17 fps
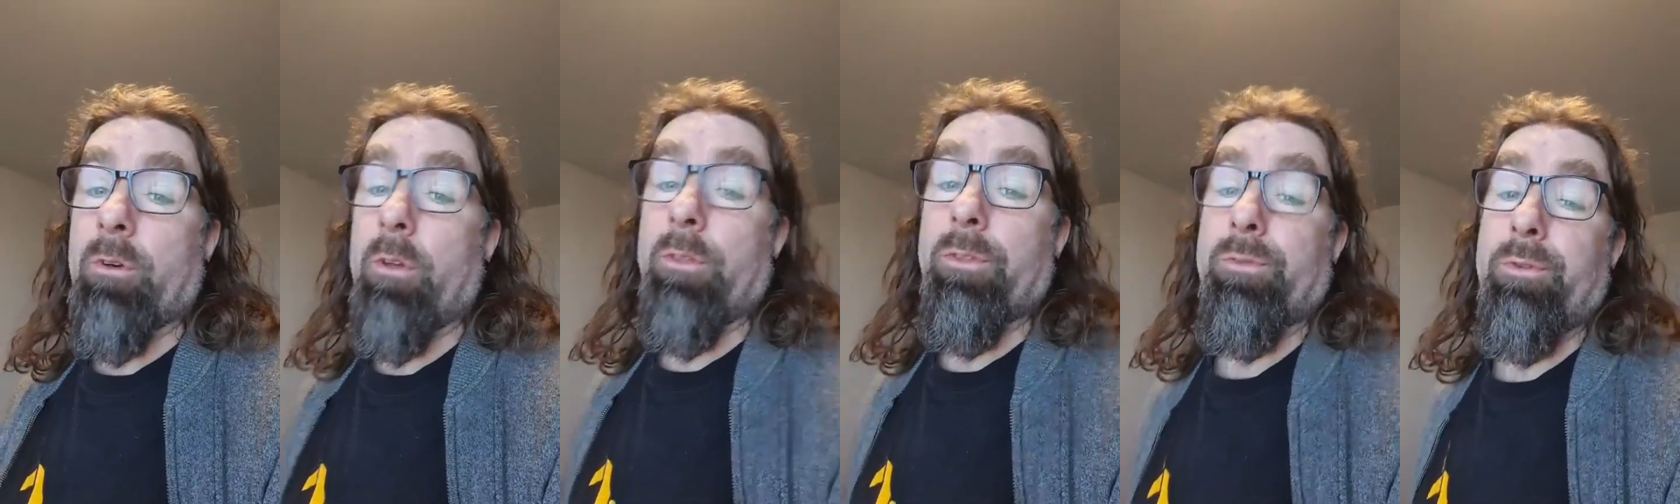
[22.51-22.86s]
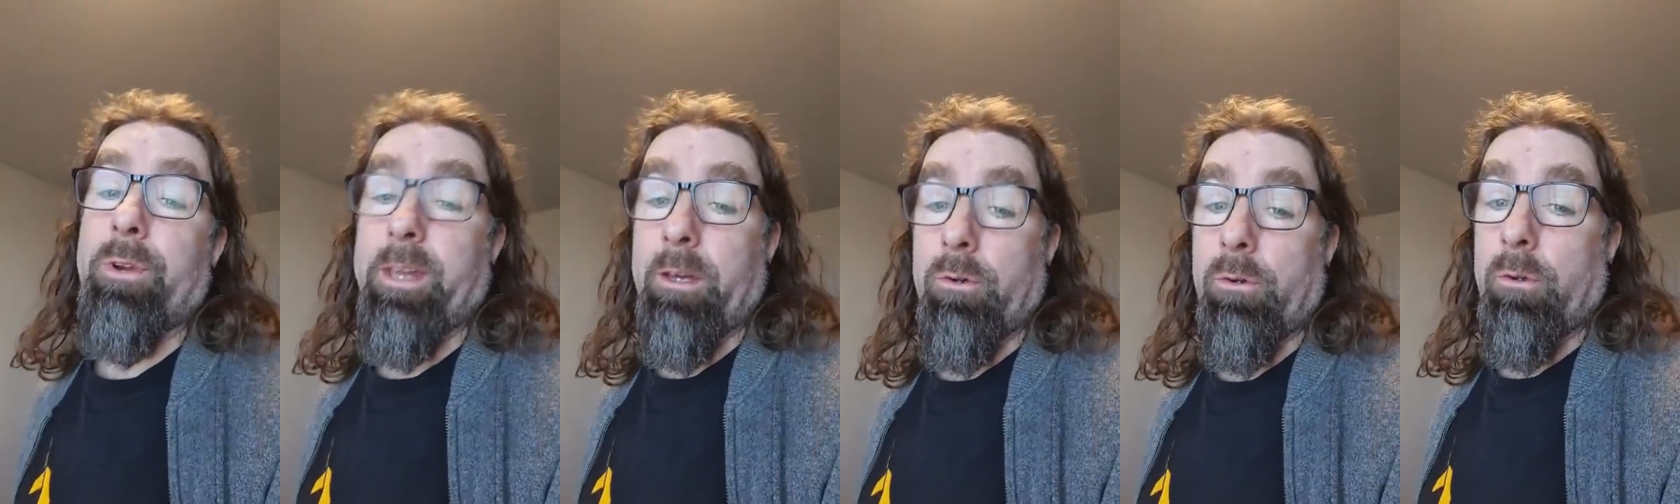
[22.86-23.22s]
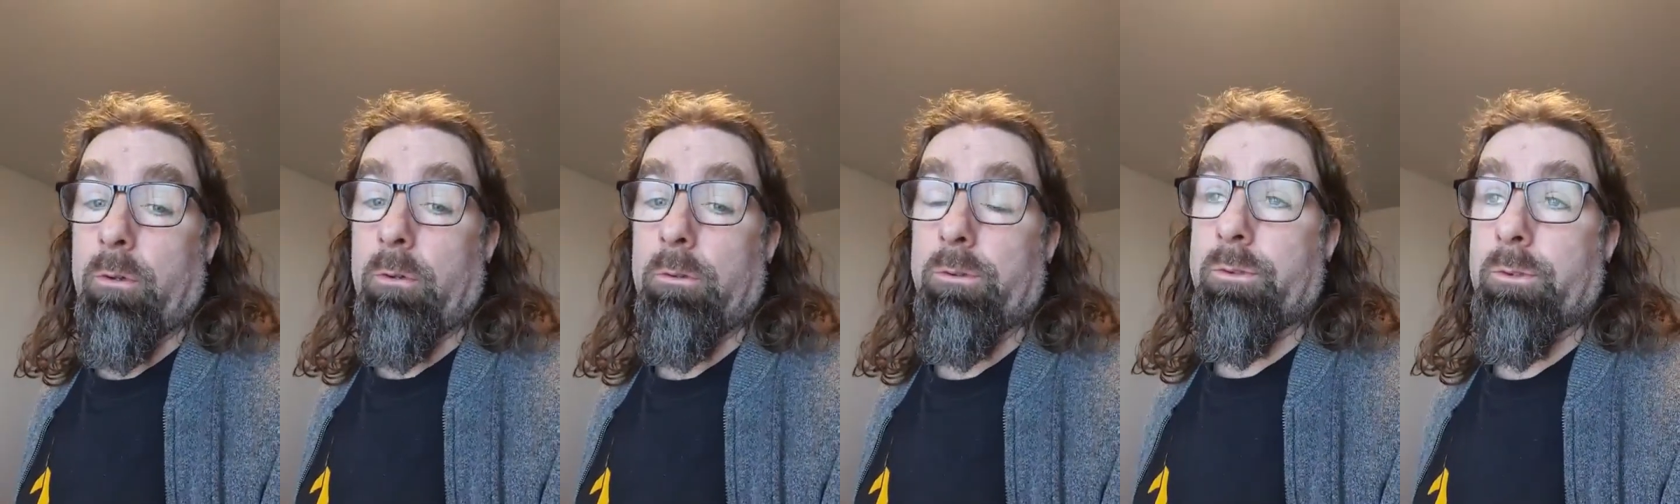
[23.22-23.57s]
got 3
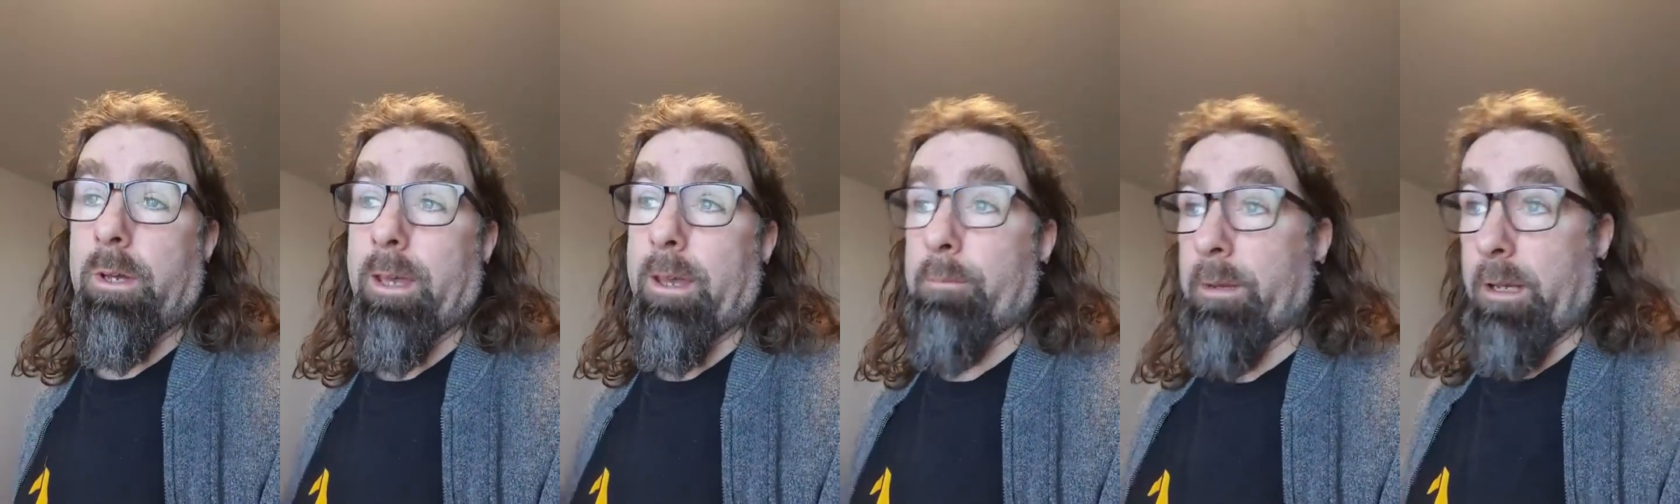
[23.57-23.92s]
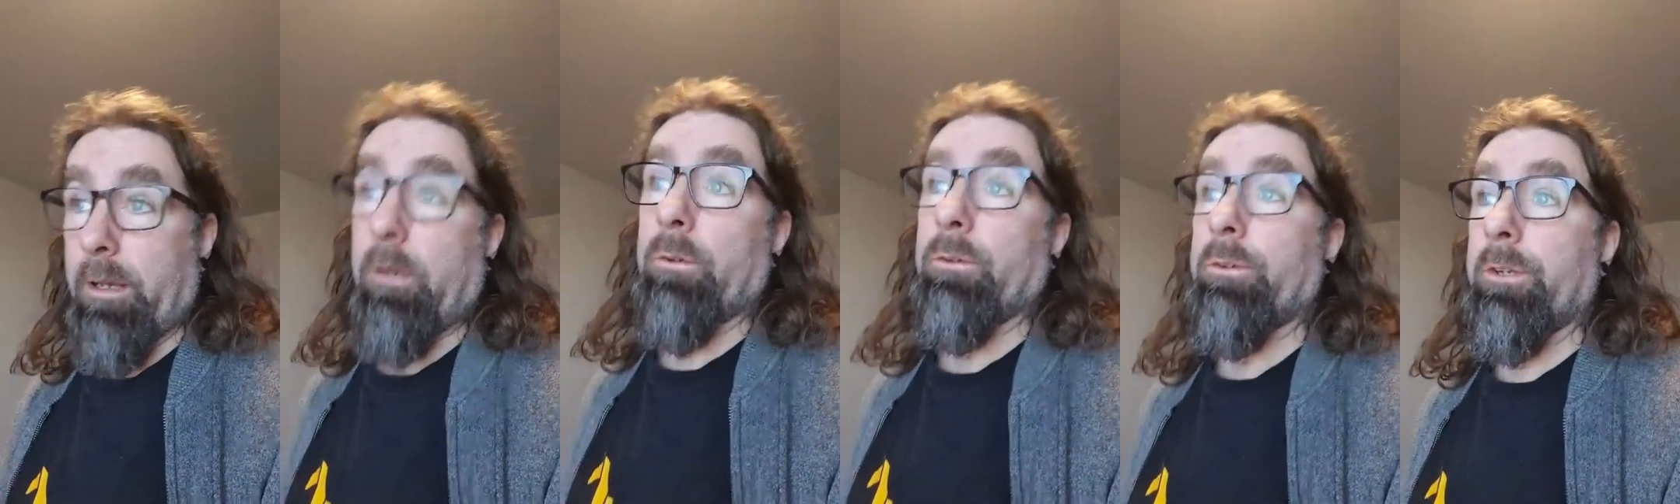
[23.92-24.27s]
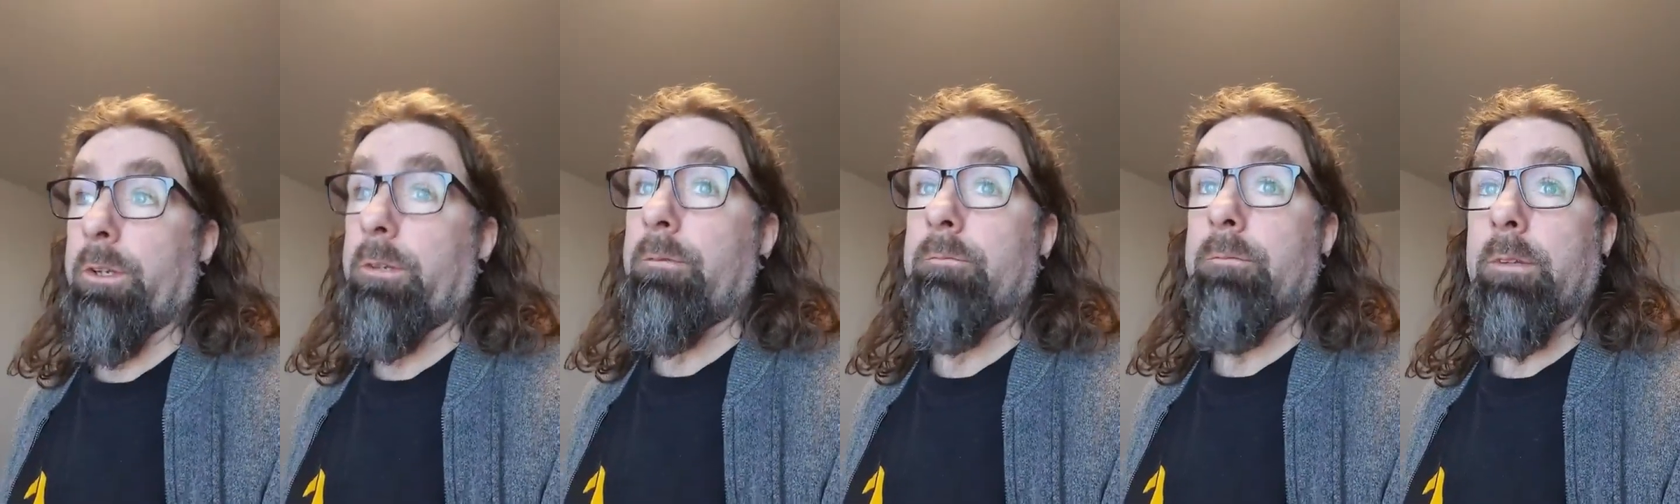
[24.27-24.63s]
calls. I am in
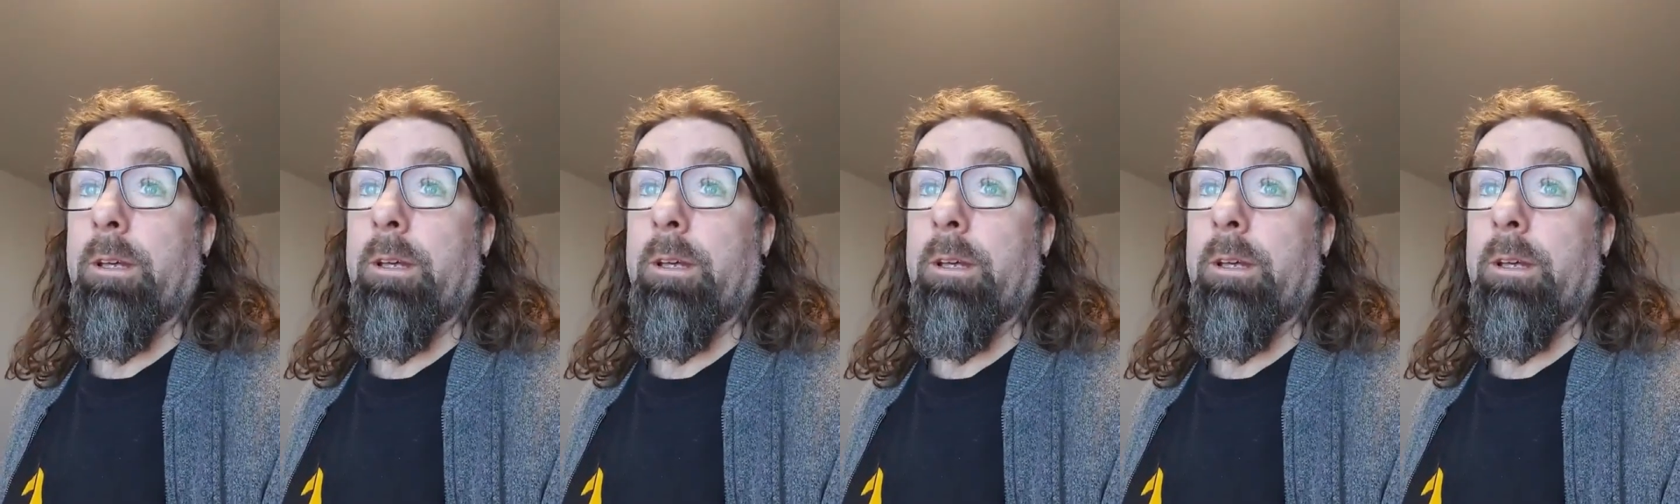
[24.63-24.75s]
London.